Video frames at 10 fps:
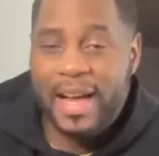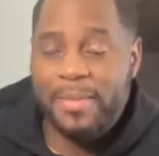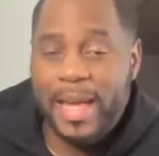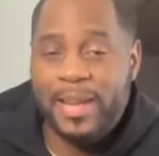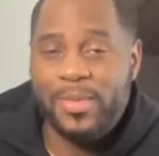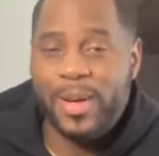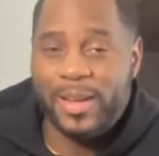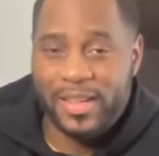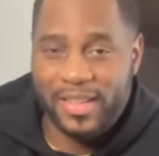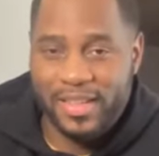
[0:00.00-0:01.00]
I made it
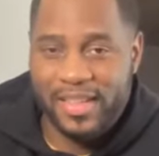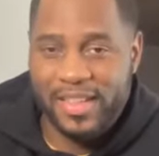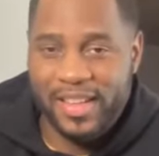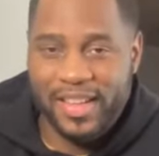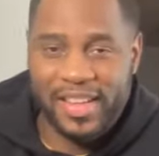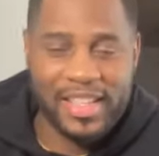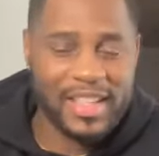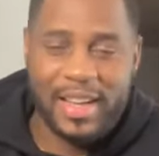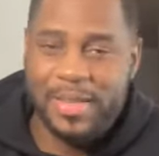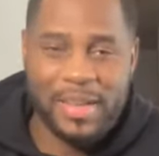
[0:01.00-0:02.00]
work. That's
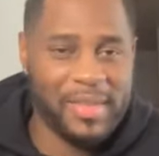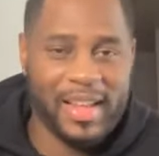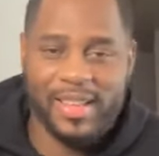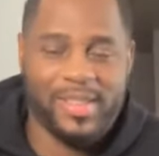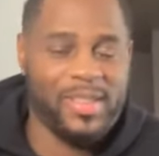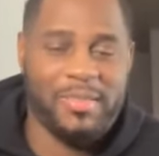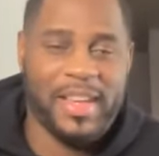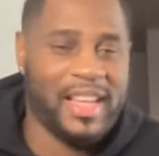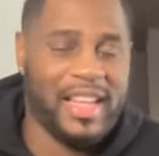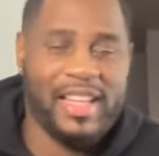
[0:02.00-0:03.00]
all I would come down to it,
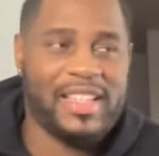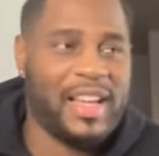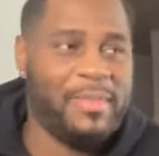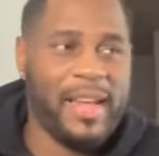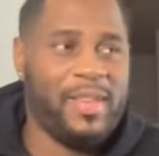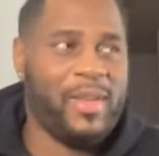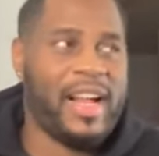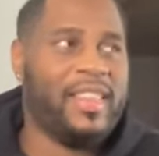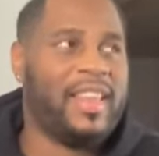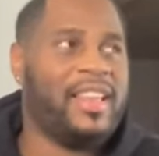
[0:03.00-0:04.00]
man. Like, listen, I made it
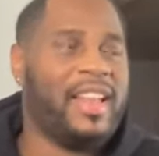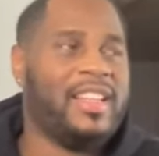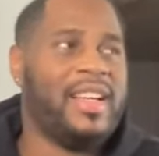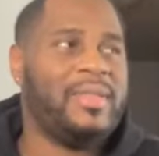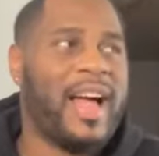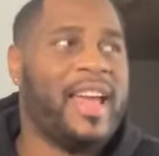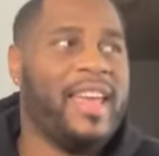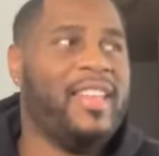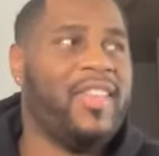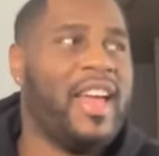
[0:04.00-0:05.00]
work. I think a lot of times I
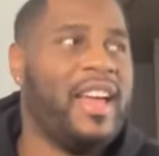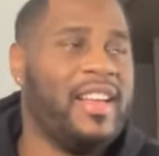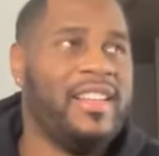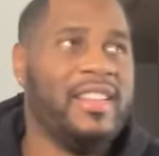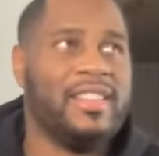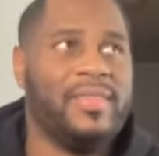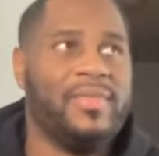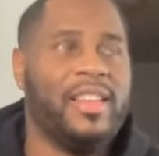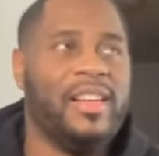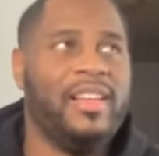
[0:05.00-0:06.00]
get that because
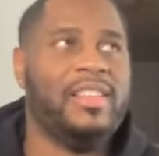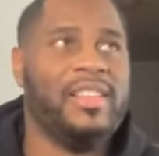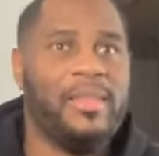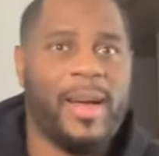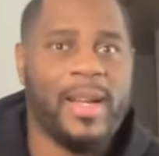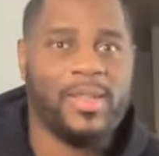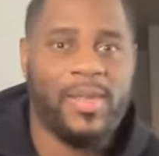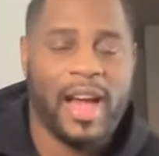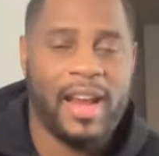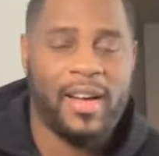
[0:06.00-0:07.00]
just a little
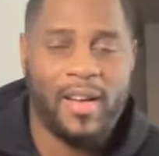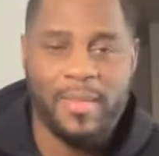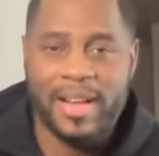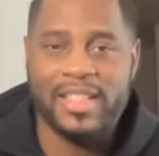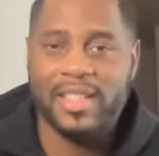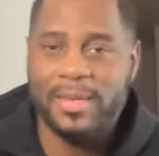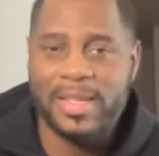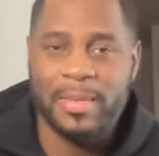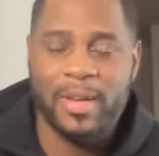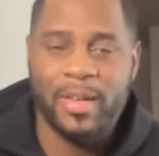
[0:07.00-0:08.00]
backstory. Out of all my
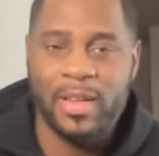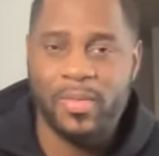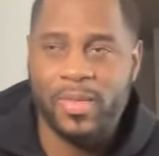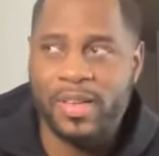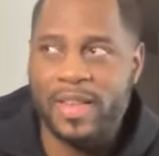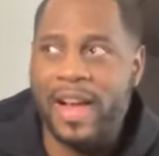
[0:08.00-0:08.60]
siblings, I'm the only one.